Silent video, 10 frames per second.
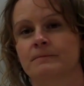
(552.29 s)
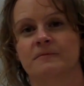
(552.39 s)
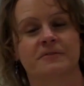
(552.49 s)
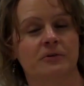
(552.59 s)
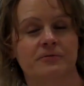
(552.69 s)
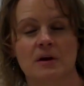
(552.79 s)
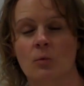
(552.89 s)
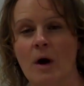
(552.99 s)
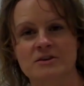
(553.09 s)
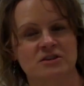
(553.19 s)
Feel free to
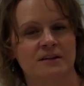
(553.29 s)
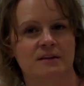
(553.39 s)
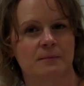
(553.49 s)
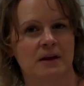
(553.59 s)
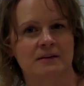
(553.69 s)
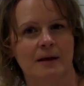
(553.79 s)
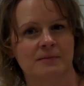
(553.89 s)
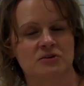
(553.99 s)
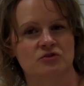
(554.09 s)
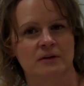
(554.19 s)
watch this as many
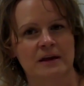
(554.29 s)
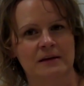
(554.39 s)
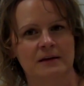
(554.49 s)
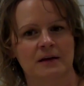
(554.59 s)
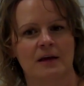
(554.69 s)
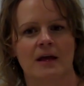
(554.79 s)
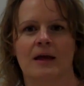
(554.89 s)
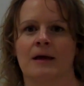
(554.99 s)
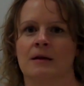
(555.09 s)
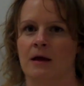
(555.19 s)
times as you need,
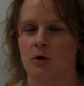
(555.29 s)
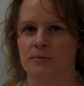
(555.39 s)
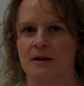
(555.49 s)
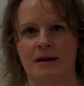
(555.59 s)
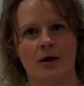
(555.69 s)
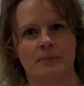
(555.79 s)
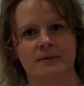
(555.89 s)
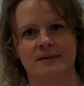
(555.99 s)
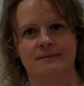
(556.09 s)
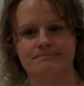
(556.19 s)
and I hope that it
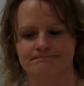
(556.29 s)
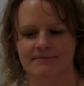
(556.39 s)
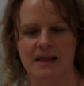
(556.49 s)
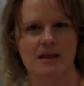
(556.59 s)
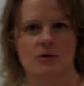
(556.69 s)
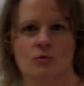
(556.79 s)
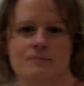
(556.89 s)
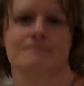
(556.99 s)
helps. Thank you.